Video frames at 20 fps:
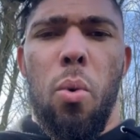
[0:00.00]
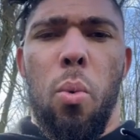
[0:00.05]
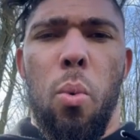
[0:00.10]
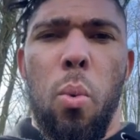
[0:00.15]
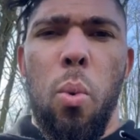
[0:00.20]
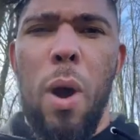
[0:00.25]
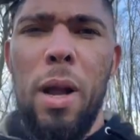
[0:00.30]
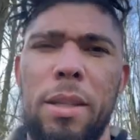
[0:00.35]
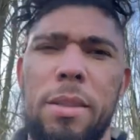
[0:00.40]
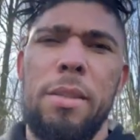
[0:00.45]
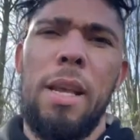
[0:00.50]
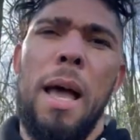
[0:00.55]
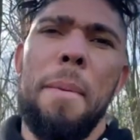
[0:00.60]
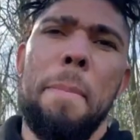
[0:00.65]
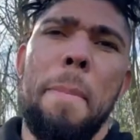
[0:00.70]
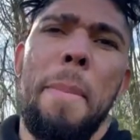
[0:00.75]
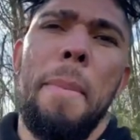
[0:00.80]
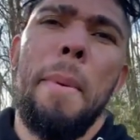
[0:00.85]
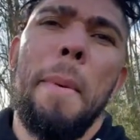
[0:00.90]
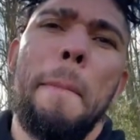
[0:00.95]
What's up?
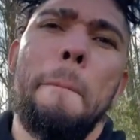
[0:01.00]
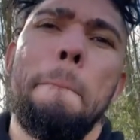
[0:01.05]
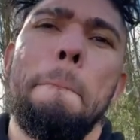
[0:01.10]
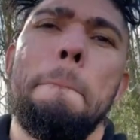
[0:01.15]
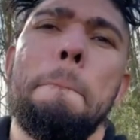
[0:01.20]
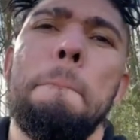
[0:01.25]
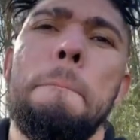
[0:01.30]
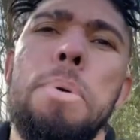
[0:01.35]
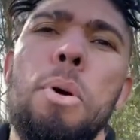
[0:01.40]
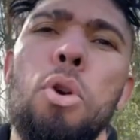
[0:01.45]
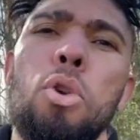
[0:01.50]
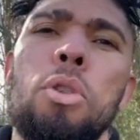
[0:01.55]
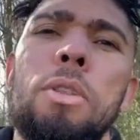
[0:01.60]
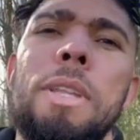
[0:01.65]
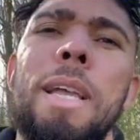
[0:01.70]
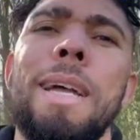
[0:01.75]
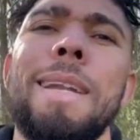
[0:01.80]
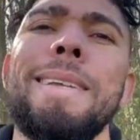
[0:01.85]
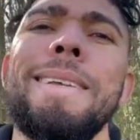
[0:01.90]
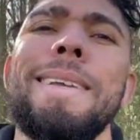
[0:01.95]

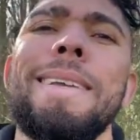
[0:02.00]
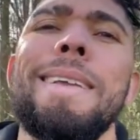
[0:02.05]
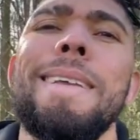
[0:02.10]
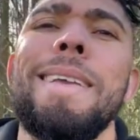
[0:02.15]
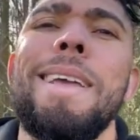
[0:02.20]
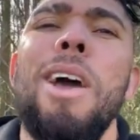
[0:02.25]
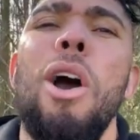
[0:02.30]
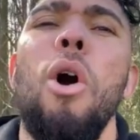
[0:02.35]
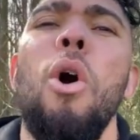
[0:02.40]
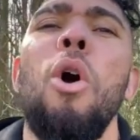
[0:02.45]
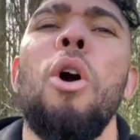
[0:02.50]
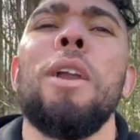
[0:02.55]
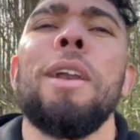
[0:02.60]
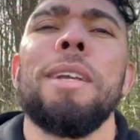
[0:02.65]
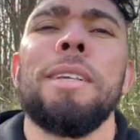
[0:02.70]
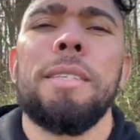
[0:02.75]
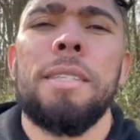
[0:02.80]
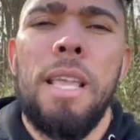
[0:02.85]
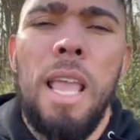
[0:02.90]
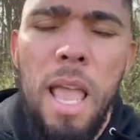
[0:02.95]
Brutally
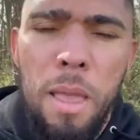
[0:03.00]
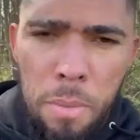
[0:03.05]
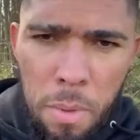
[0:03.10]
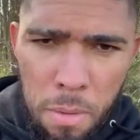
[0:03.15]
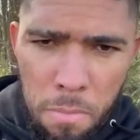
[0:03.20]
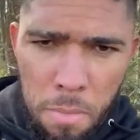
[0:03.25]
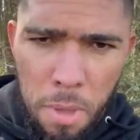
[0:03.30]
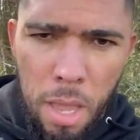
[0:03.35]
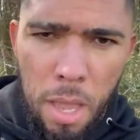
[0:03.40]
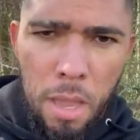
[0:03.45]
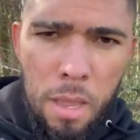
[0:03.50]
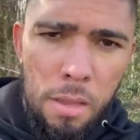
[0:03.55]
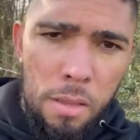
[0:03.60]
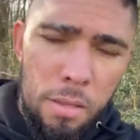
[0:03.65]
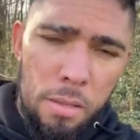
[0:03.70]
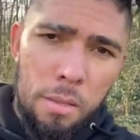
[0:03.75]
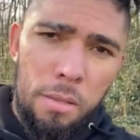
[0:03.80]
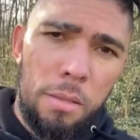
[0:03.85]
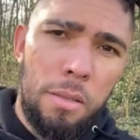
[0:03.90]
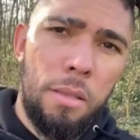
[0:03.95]
Honest MMA.
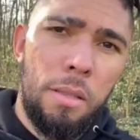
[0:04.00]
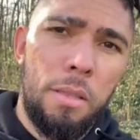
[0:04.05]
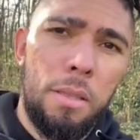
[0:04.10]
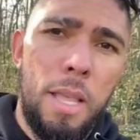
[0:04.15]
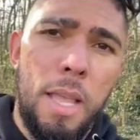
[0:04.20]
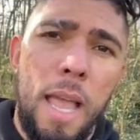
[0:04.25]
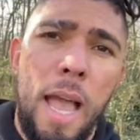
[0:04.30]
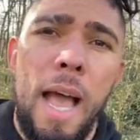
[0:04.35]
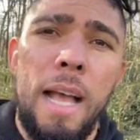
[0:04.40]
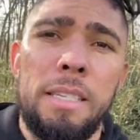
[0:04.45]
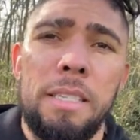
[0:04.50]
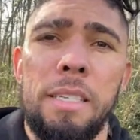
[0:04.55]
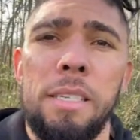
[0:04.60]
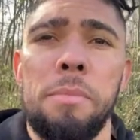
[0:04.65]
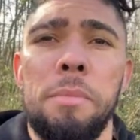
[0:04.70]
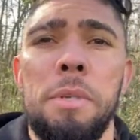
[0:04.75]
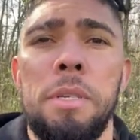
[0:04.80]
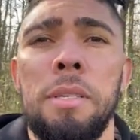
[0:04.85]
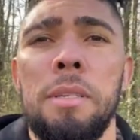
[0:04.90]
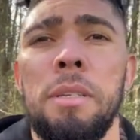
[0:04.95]
They asked
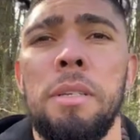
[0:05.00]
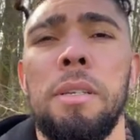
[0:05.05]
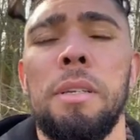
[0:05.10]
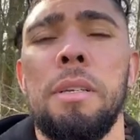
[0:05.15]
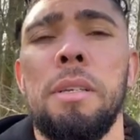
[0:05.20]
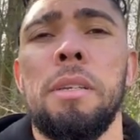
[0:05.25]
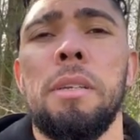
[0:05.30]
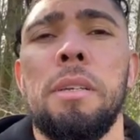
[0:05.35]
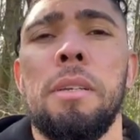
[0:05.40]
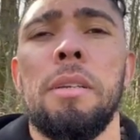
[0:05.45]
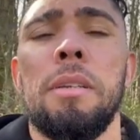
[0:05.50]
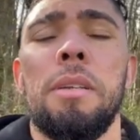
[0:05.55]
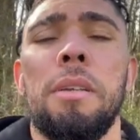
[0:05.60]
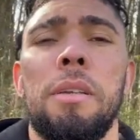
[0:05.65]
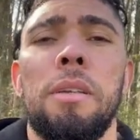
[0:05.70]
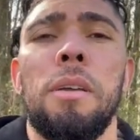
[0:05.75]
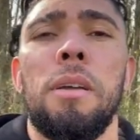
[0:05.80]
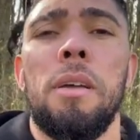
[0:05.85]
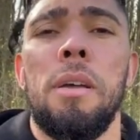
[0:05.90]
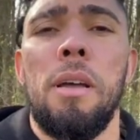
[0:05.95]
me
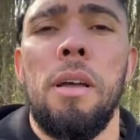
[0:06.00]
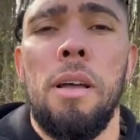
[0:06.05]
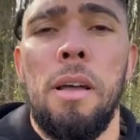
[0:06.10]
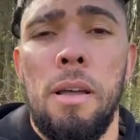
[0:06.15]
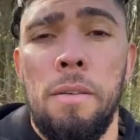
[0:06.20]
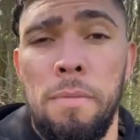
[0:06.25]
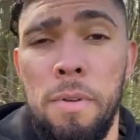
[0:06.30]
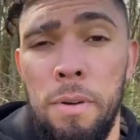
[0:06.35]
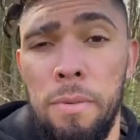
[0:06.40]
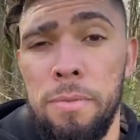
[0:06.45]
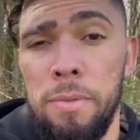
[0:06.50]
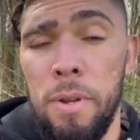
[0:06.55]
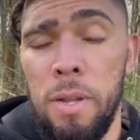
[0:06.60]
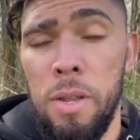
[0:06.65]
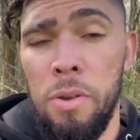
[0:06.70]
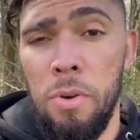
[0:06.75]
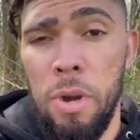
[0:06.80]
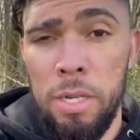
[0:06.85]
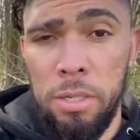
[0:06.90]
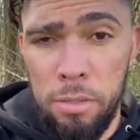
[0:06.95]
a very
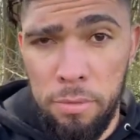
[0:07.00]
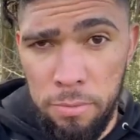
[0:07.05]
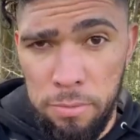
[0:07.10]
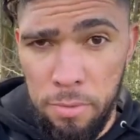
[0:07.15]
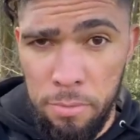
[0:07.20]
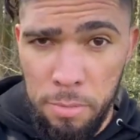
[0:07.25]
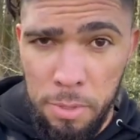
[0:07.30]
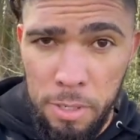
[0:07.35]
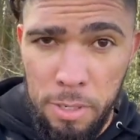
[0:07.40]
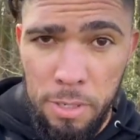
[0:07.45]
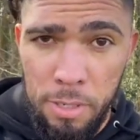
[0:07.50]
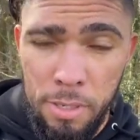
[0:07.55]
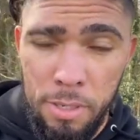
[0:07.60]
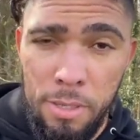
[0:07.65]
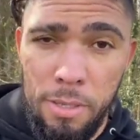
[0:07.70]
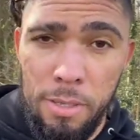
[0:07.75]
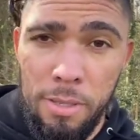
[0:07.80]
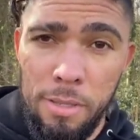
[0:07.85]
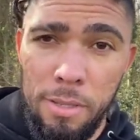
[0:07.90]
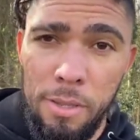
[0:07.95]
frank question for me.
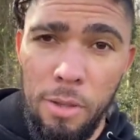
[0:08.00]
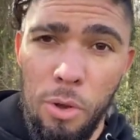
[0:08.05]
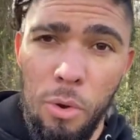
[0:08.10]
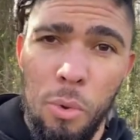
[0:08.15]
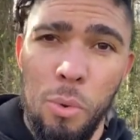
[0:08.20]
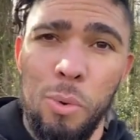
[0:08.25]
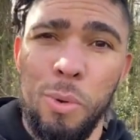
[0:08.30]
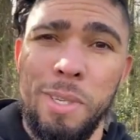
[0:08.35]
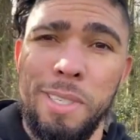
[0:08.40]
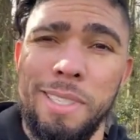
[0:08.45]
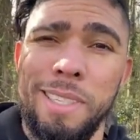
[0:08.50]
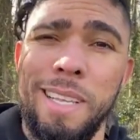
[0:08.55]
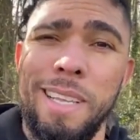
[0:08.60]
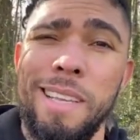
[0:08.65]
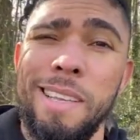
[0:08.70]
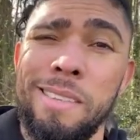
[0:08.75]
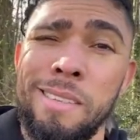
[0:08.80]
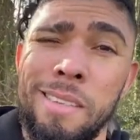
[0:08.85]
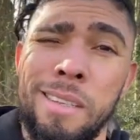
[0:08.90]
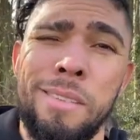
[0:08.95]
What is
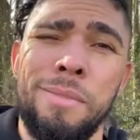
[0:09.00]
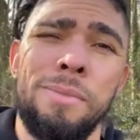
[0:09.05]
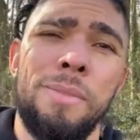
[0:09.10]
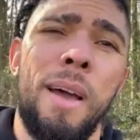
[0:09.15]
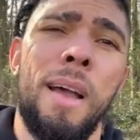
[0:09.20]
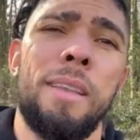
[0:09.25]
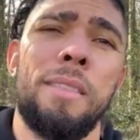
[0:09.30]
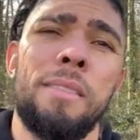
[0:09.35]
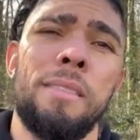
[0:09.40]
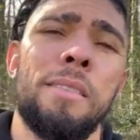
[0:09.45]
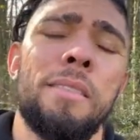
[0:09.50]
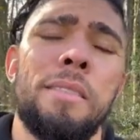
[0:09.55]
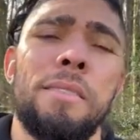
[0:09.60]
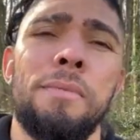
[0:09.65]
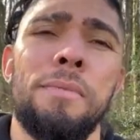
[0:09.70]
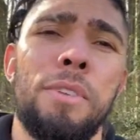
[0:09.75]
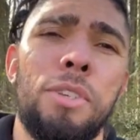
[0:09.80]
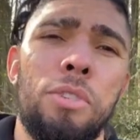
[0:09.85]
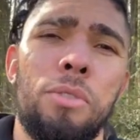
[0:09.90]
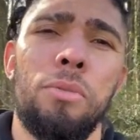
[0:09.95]
the easiest fight in the
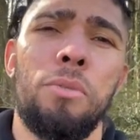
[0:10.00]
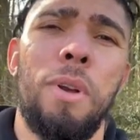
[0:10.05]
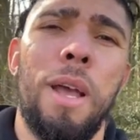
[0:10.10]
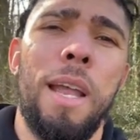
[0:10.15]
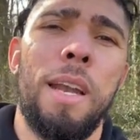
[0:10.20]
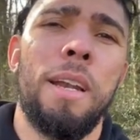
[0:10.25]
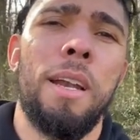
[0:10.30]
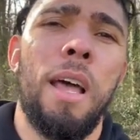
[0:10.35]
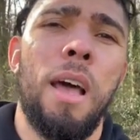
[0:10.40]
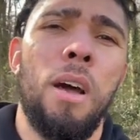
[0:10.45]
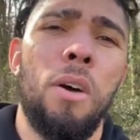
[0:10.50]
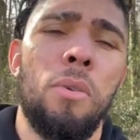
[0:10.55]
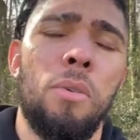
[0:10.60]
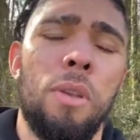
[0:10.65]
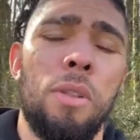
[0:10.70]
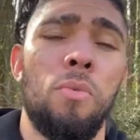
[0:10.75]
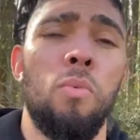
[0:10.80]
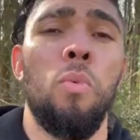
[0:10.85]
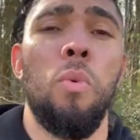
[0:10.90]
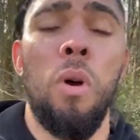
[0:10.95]
division right now?
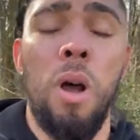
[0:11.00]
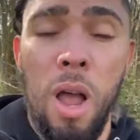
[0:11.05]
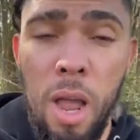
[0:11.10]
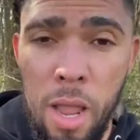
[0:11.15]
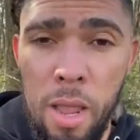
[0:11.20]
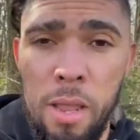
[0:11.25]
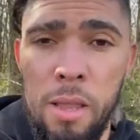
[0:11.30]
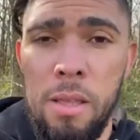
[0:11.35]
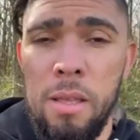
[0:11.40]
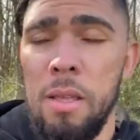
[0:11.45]
Why?